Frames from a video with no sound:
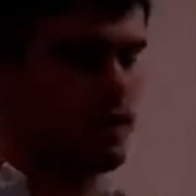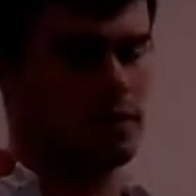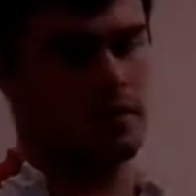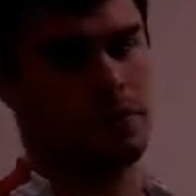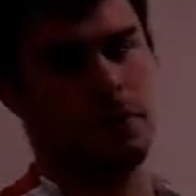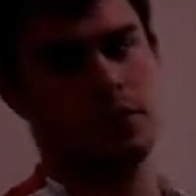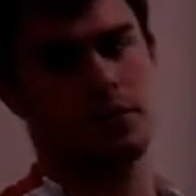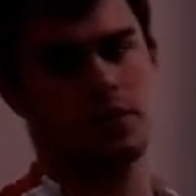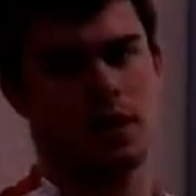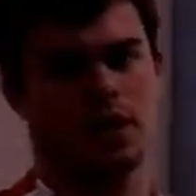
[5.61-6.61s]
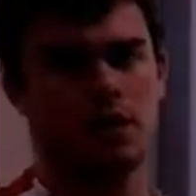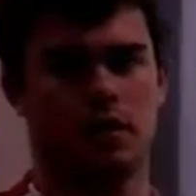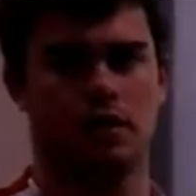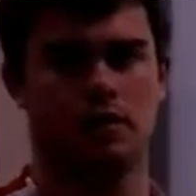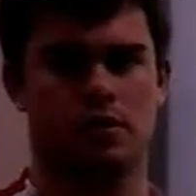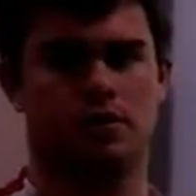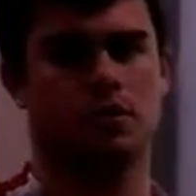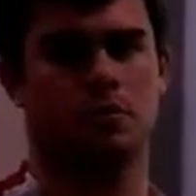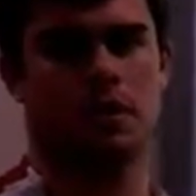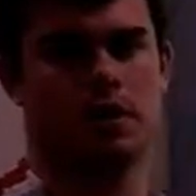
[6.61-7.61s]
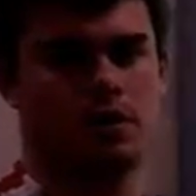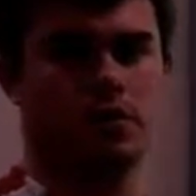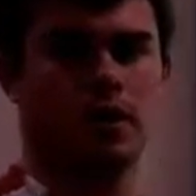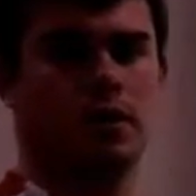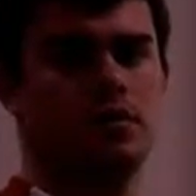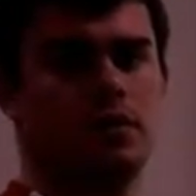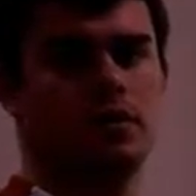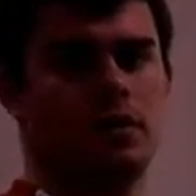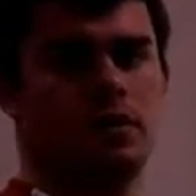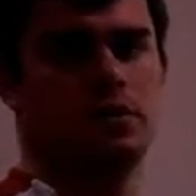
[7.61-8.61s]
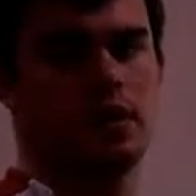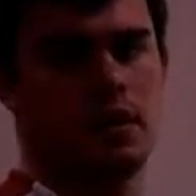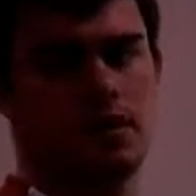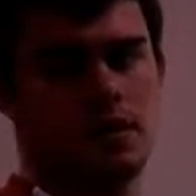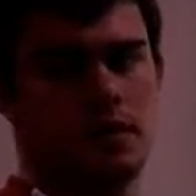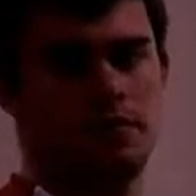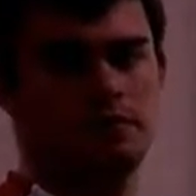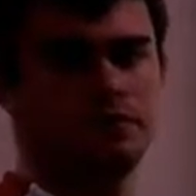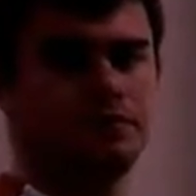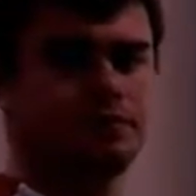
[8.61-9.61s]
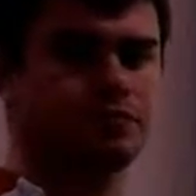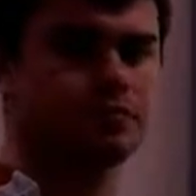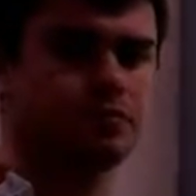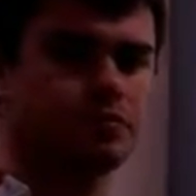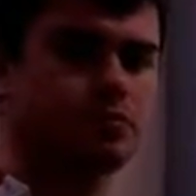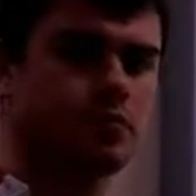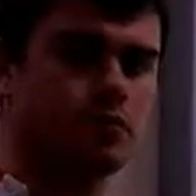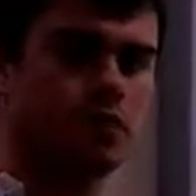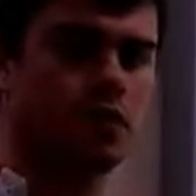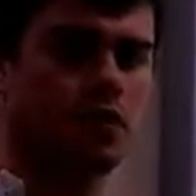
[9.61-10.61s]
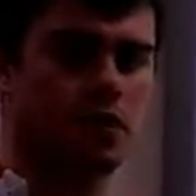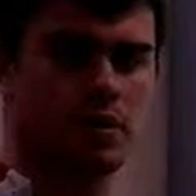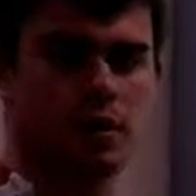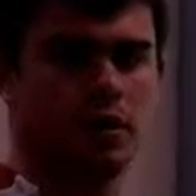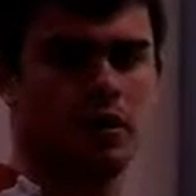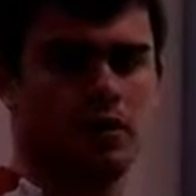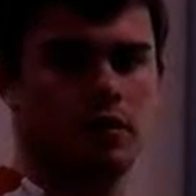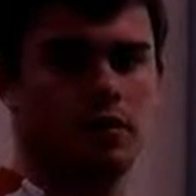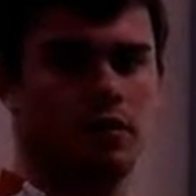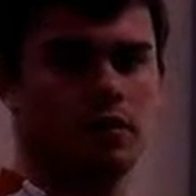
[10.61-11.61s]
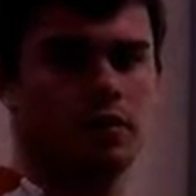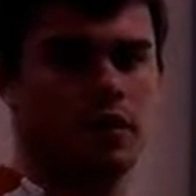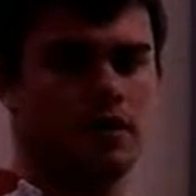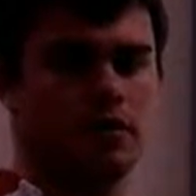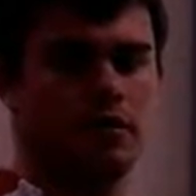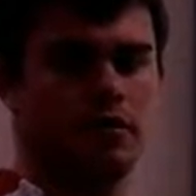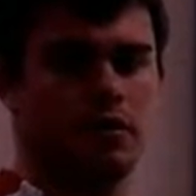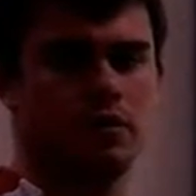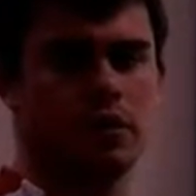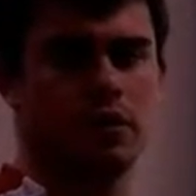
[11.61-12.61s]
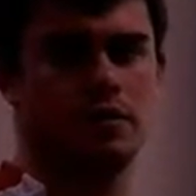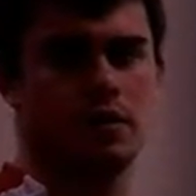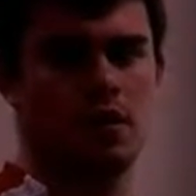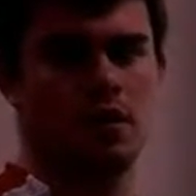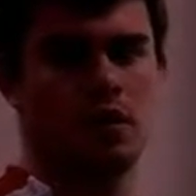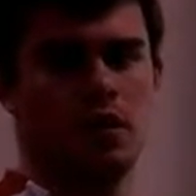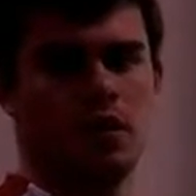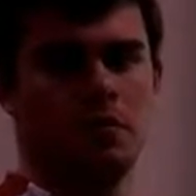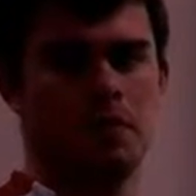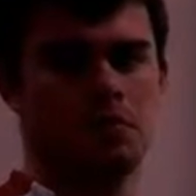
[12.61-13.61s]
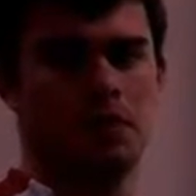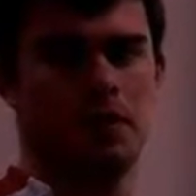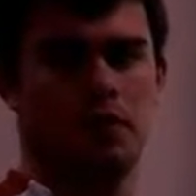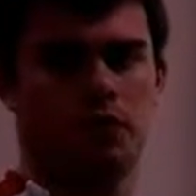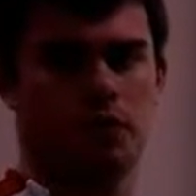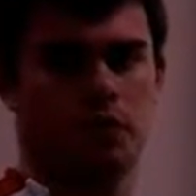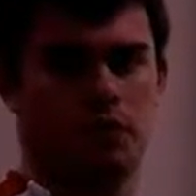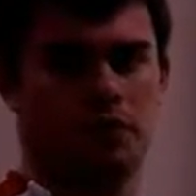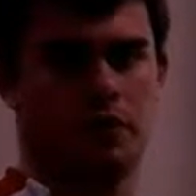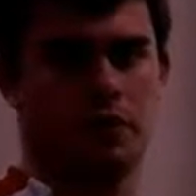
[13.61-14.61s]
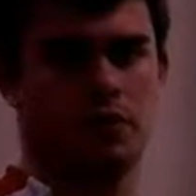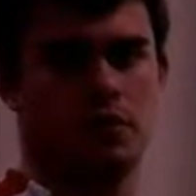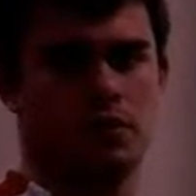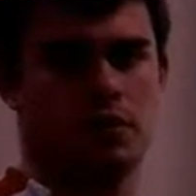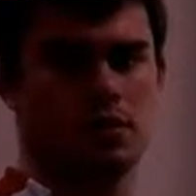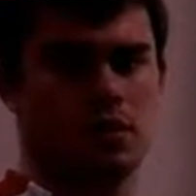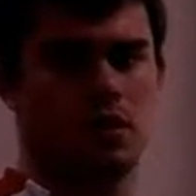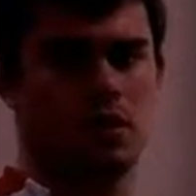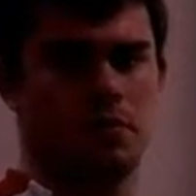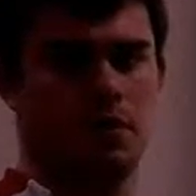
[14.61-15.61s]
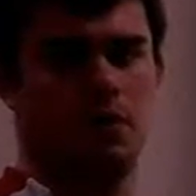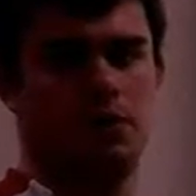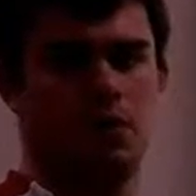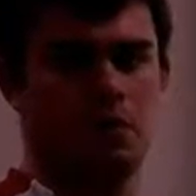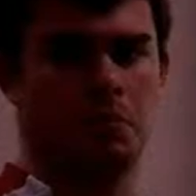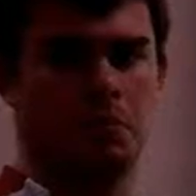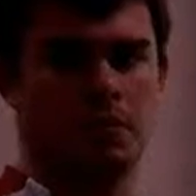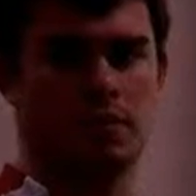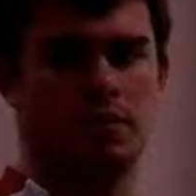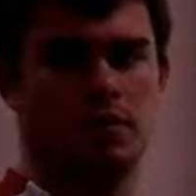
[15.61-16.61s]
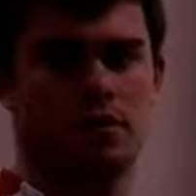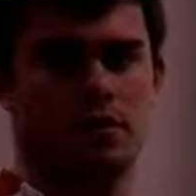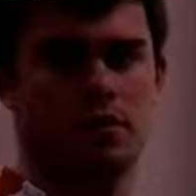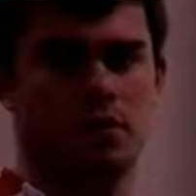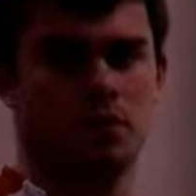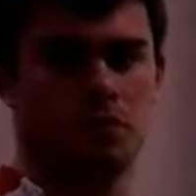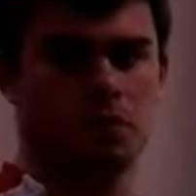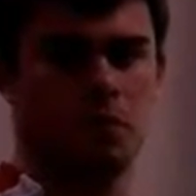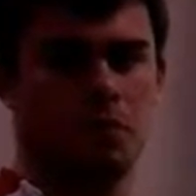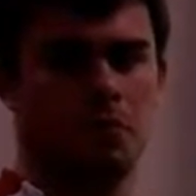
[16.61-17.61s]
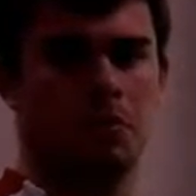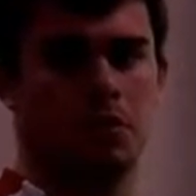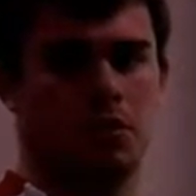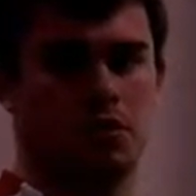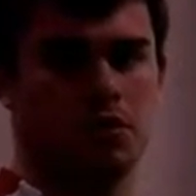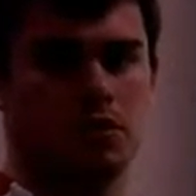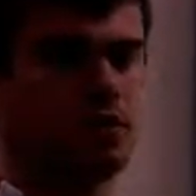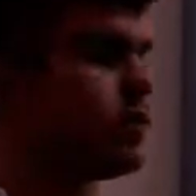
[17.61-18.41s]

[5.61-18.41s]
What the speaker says: test can be used to analyse two bits of categorical data. This categorical data must be in the form of frequencies. It can't be in the form of percentages or proportions.